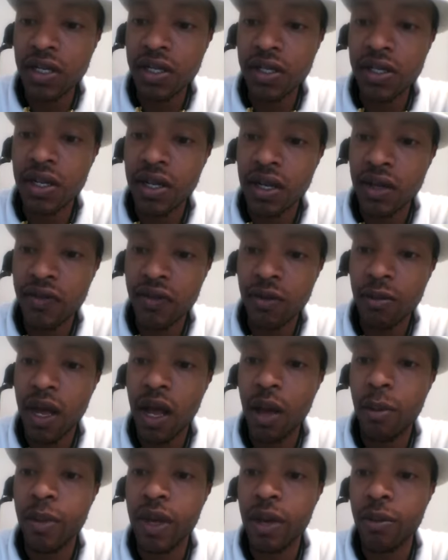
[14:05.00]
stuff
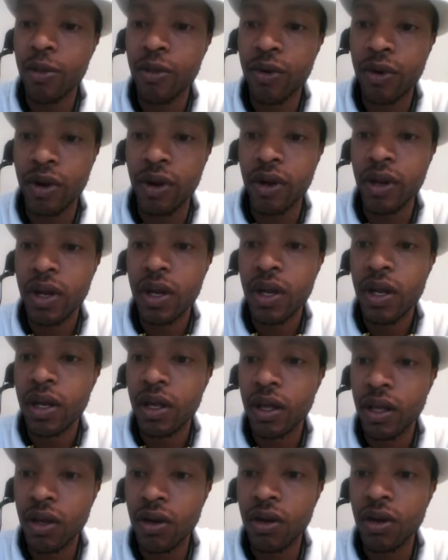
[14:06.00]
about memory,
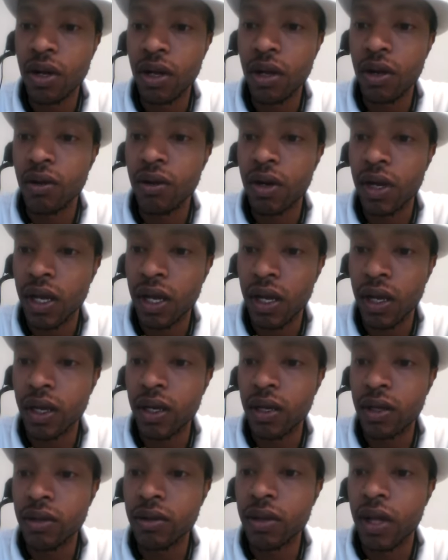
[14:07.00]
you know, like,
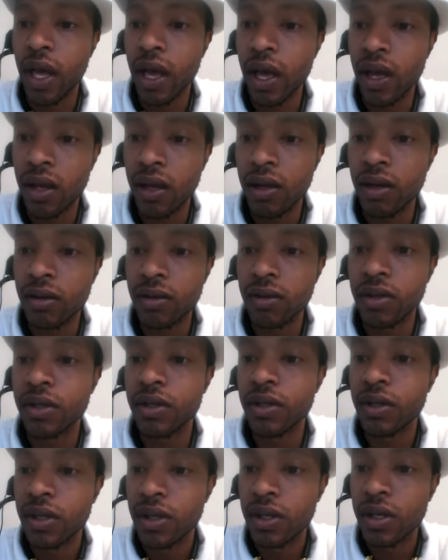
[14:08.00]
oh,
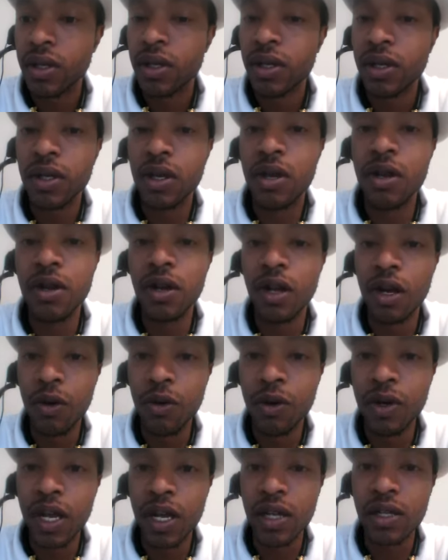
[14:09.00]
you know,
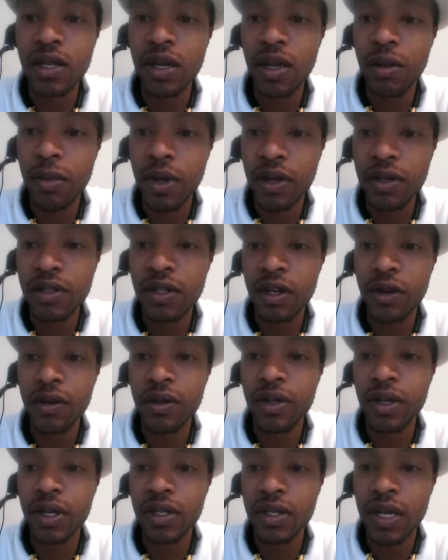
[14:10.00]
we're not talking about certain
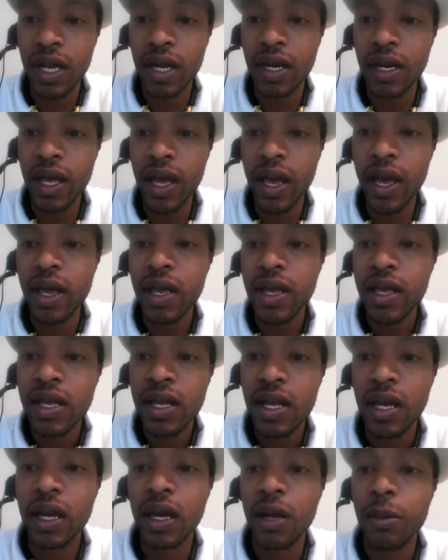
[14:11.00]
things like that.
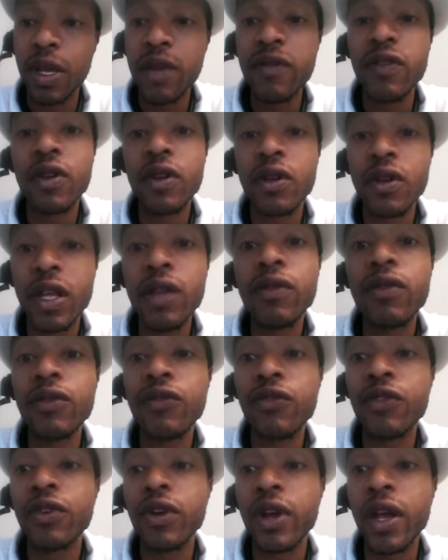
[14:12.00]
Even
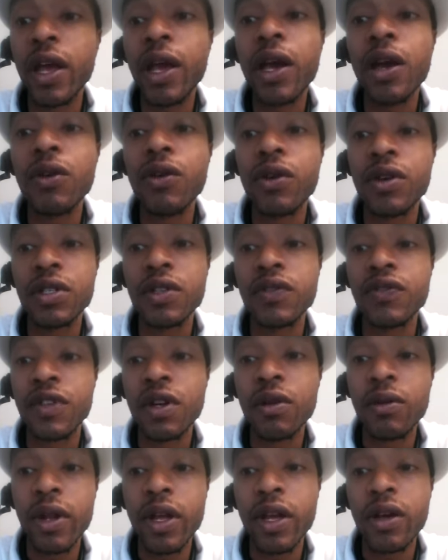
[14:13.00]
for your elders, if
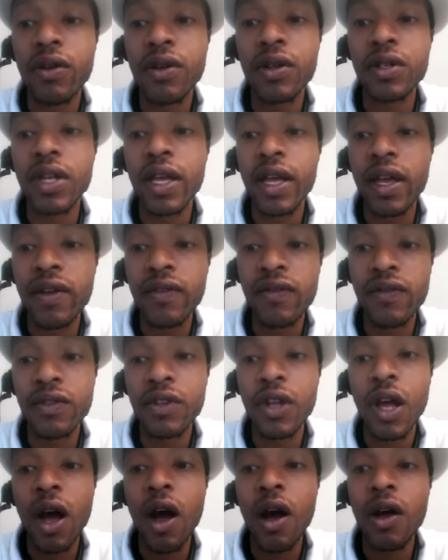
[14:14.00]
certain elders have
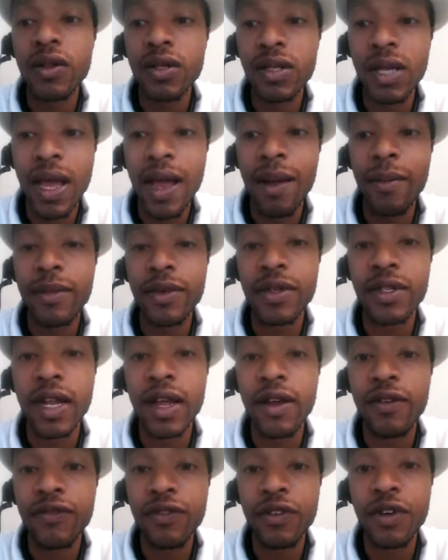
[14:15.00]
Alzheimer's,
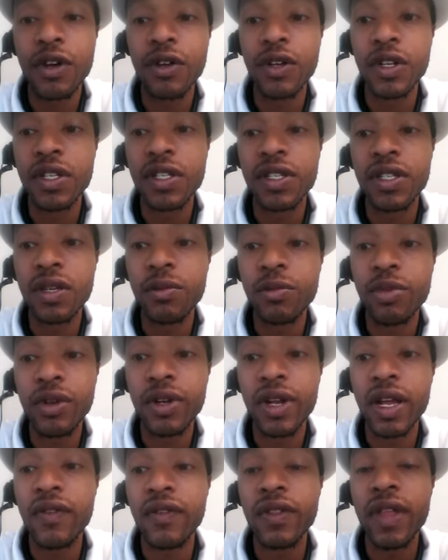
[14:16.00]
now for on a simple
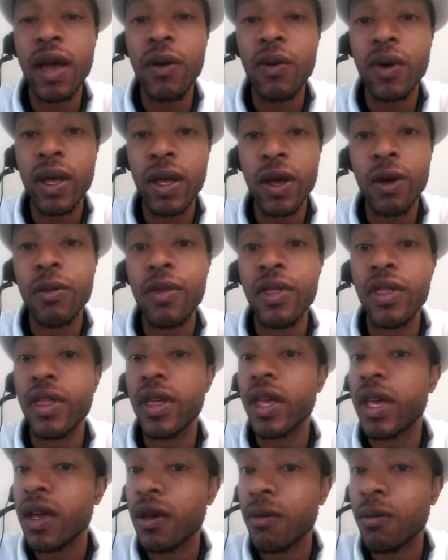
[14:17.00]
level, that will help
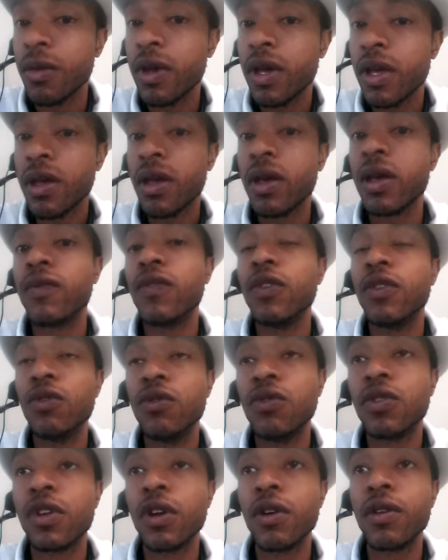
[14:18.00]
them if you do
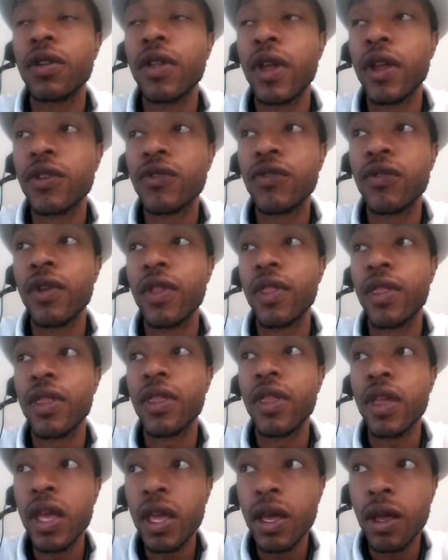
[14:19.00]
certain things for
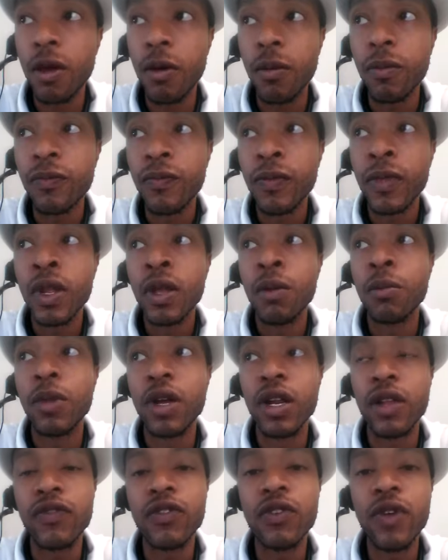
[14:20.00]
them.
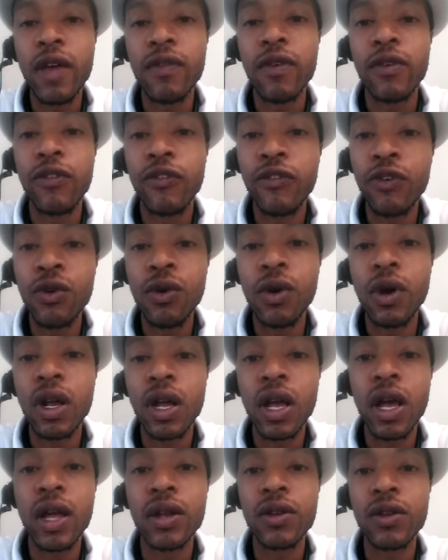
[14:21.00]
But if you have a full
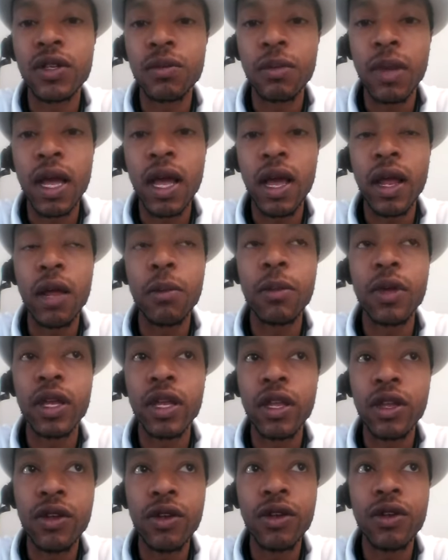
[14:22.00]
conscious mind, I
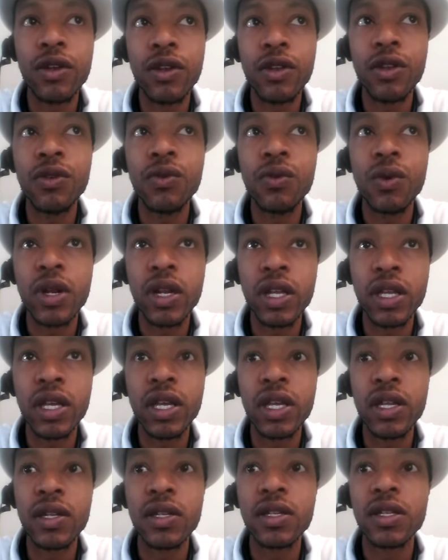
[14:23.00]
mean, you want to
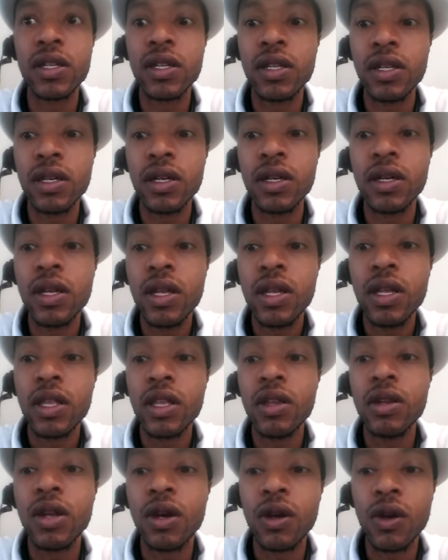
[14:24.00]
get into the,
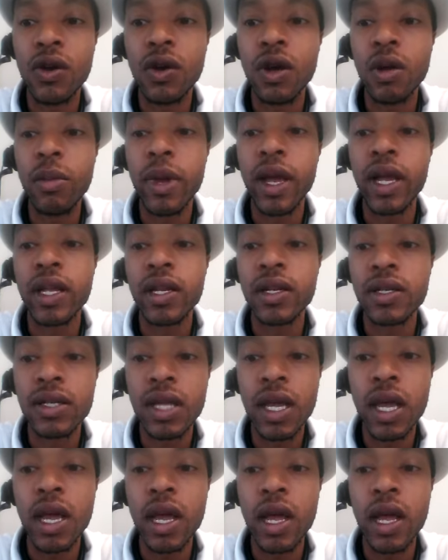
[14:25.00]
you know, going back in
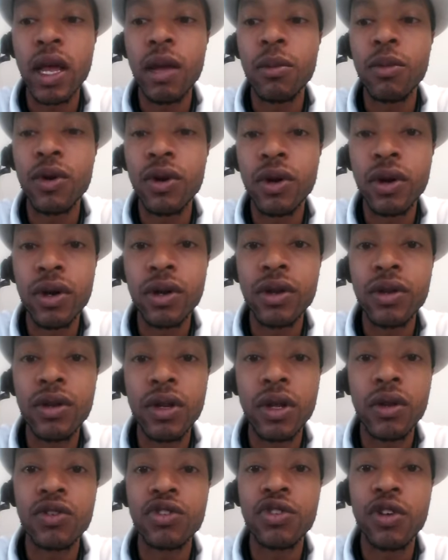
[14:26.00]
time or, you
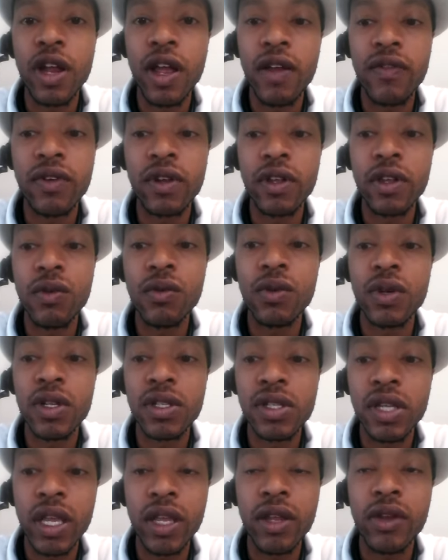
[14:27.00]
know, traveling. You want
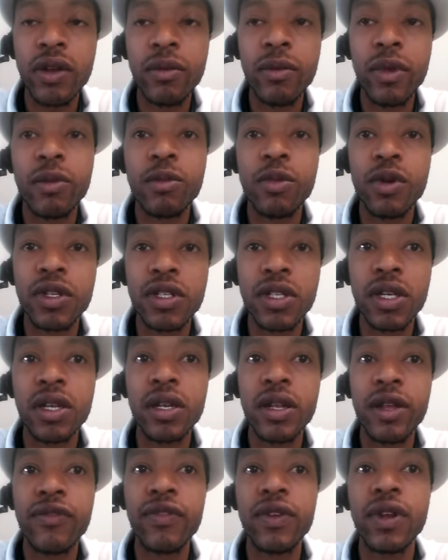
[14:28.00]
to take your memory to a
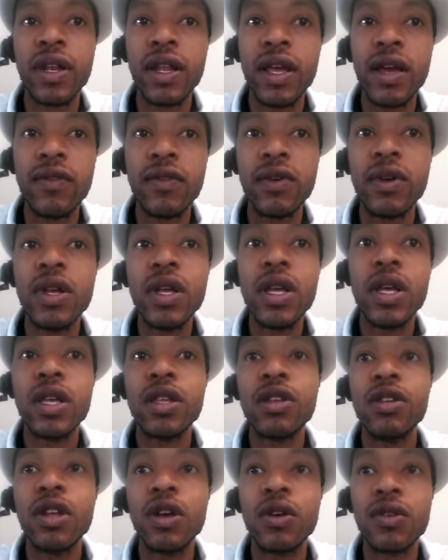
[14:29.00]
different level.
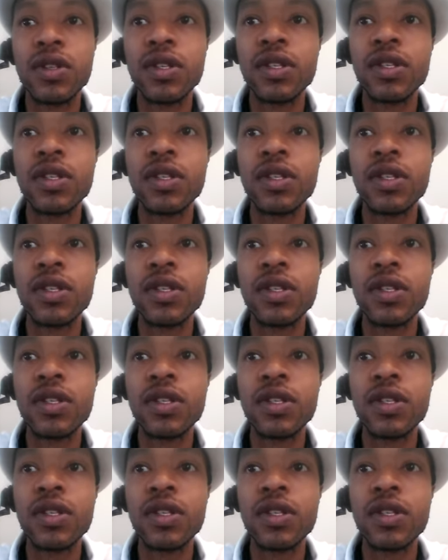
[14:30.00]
You know,